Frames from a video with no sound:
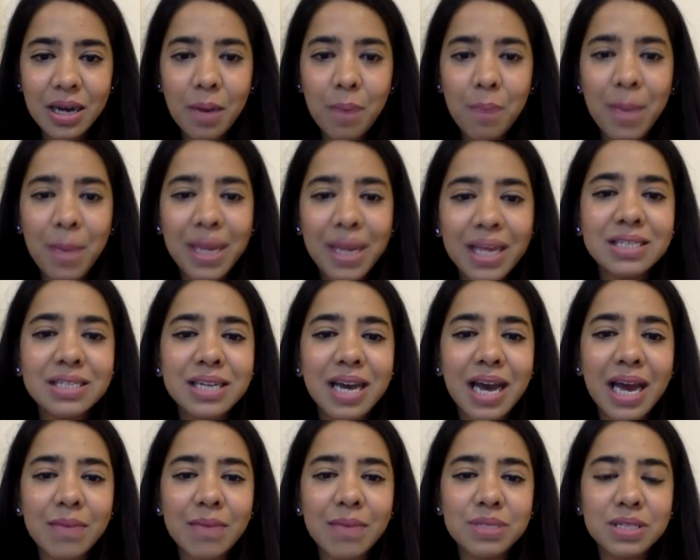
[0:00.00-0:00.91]
many a
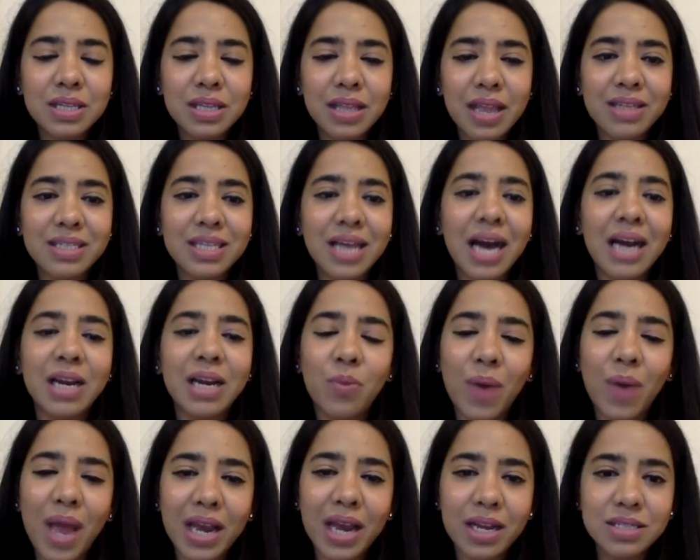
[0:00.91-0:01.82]
times there's
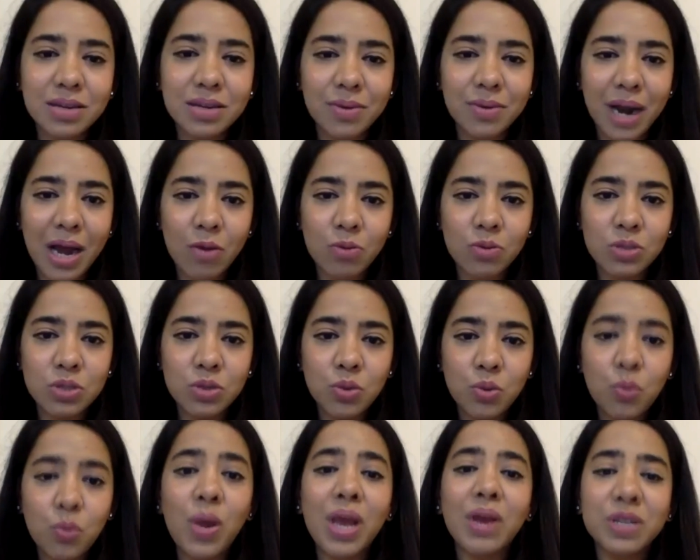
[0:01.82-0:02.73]
unawareness around
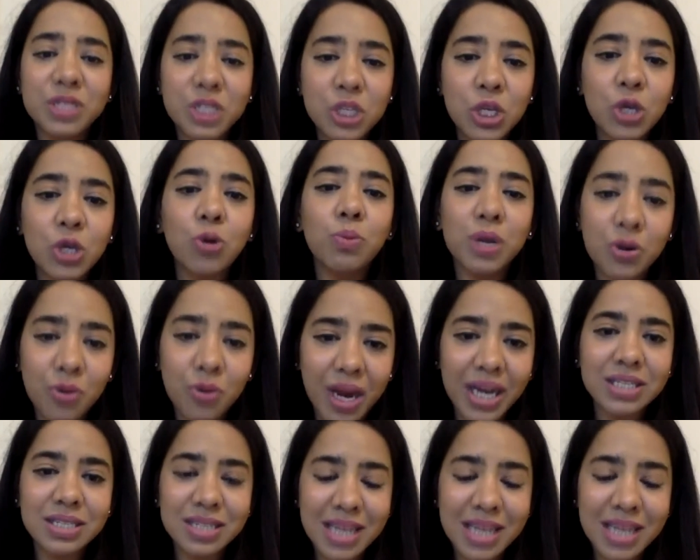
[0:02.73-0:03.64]
various human
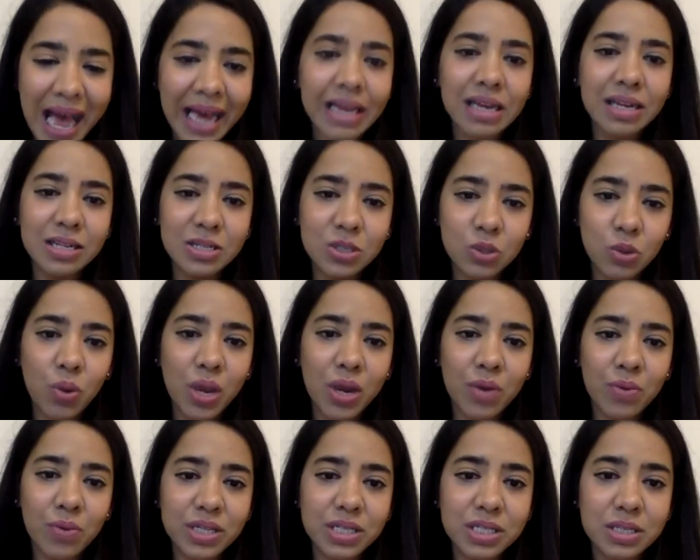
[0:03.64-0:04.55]
rights angles or
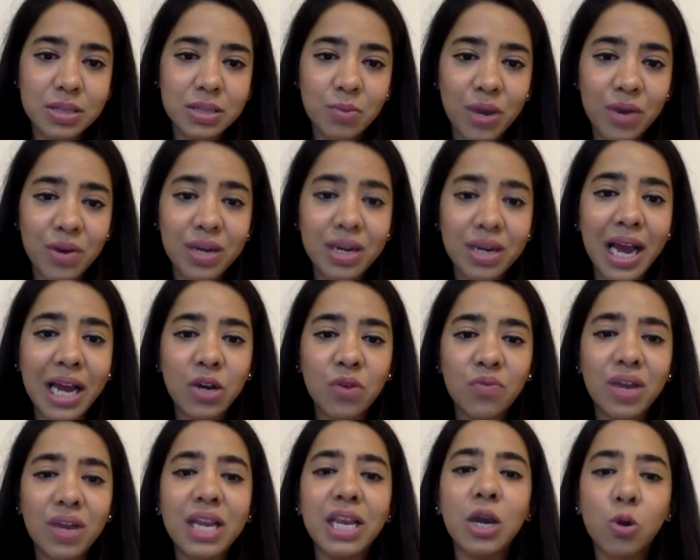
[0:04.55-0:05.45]
various kind
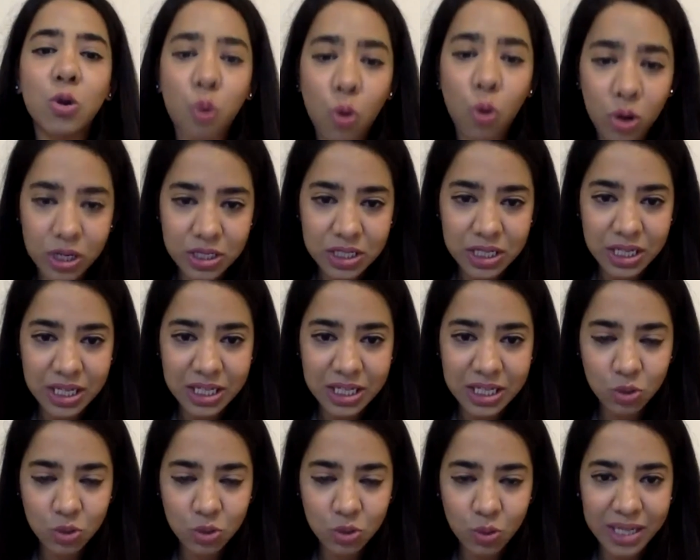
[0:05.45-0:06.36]
of inequalities
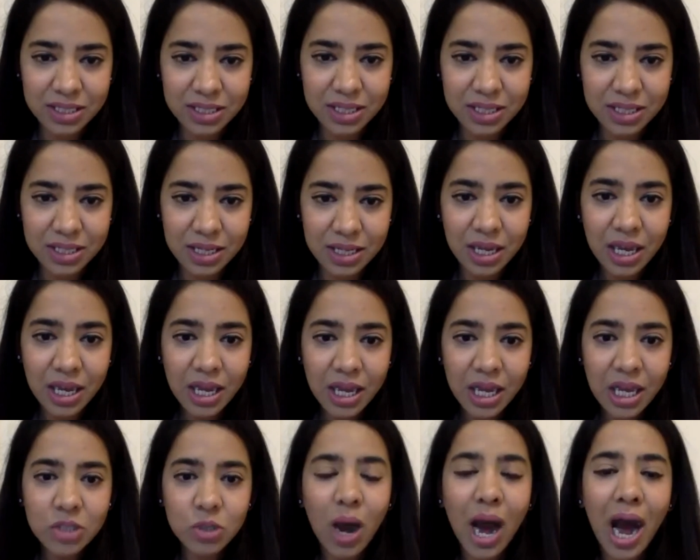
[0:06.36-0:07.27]
to exist.
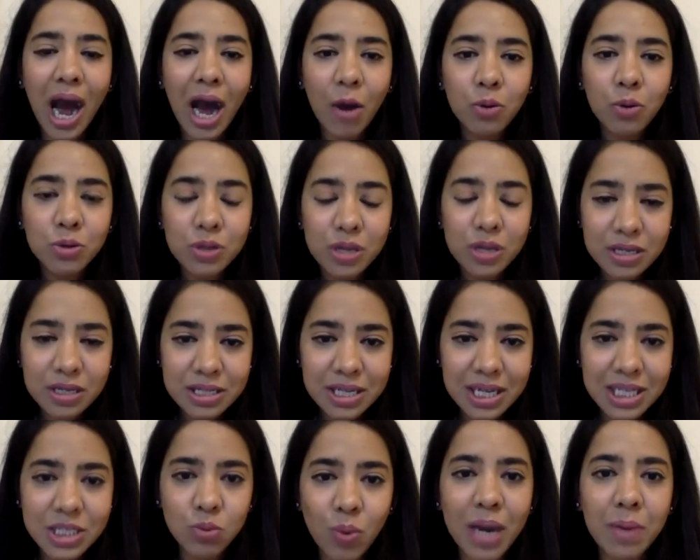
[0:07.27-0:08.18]
So how
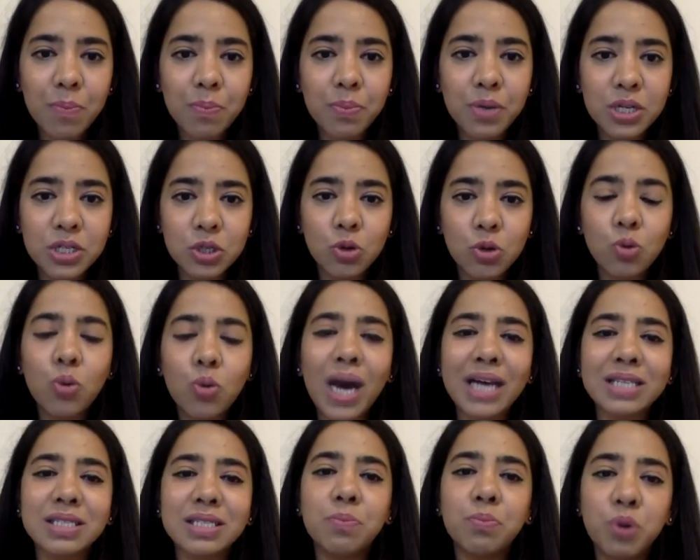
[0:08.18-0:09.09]
does one person who
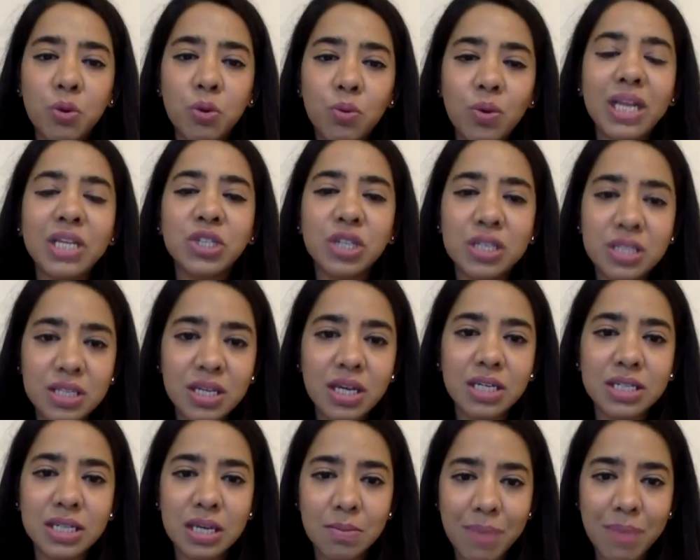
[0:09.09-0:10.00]
has a privilege in
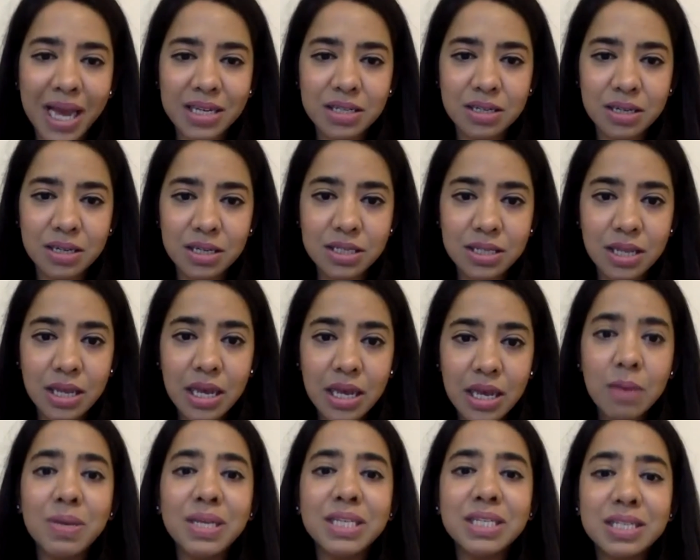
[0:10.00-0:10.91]
certain matters
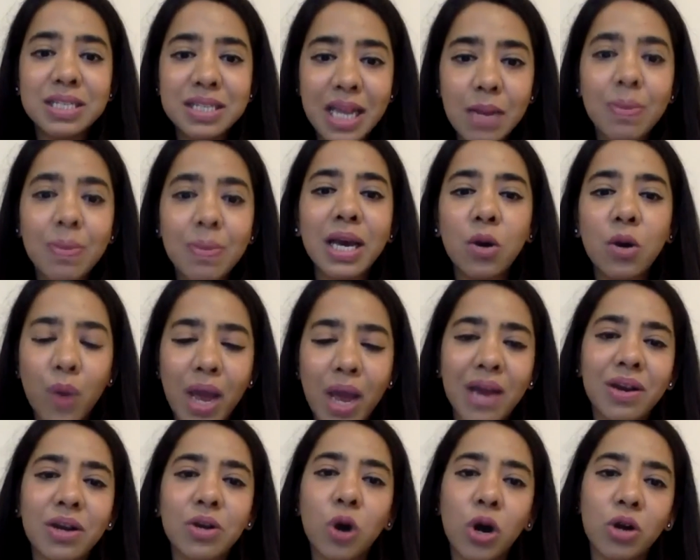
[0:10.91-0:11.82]
be still be
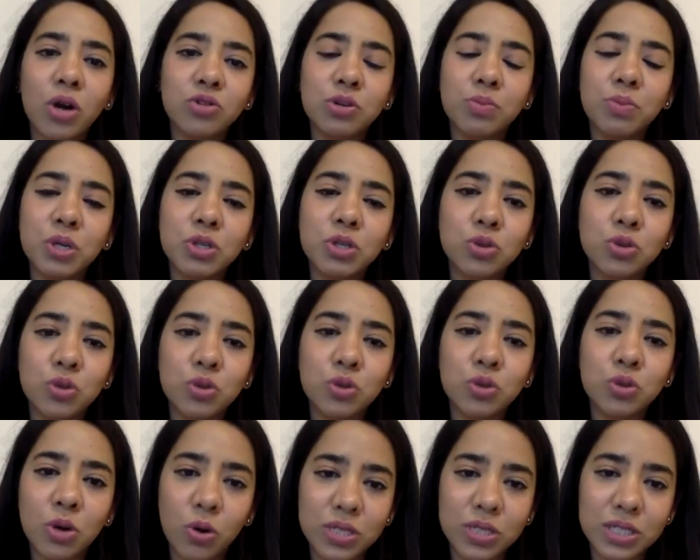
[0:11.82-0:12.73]
aware and contribute to the
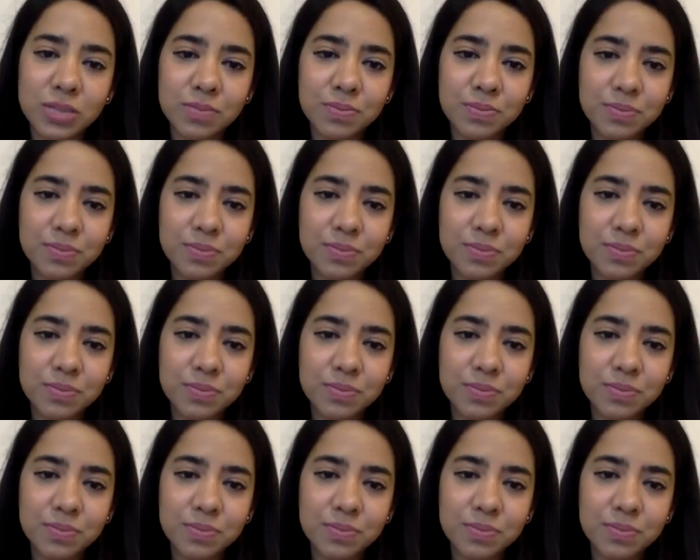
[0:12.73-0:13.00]
cause